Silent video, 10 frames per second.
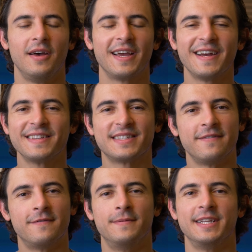Hey guys,
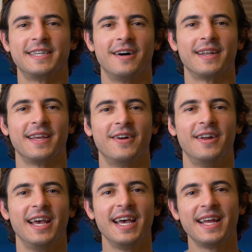Devon from DCON
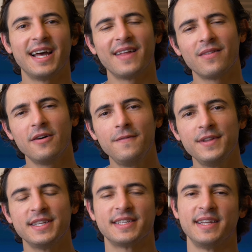here, and I love
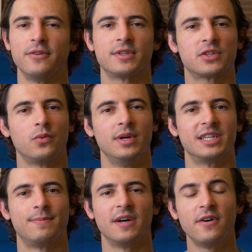the Nintendo
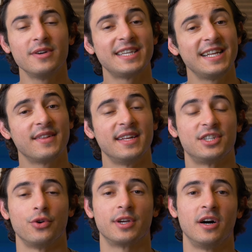Switch, but I've always hated the
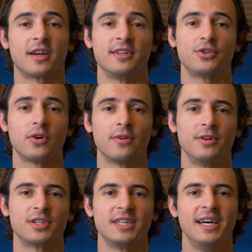Joy-Con
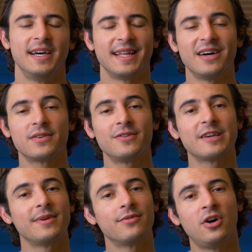controllers. Now, don't
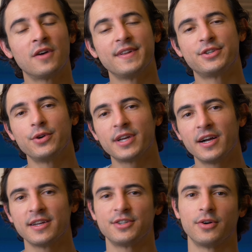get me wrong, the
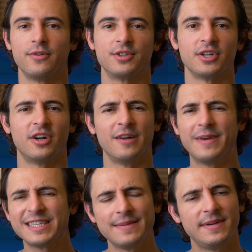Joy-Con controllers are an
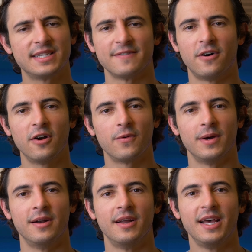amazing piece of
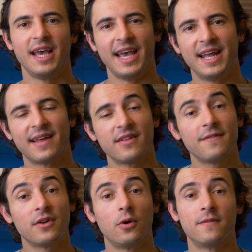hardware, and I
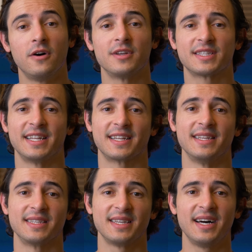love their overall aesthetic
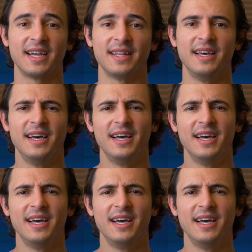design.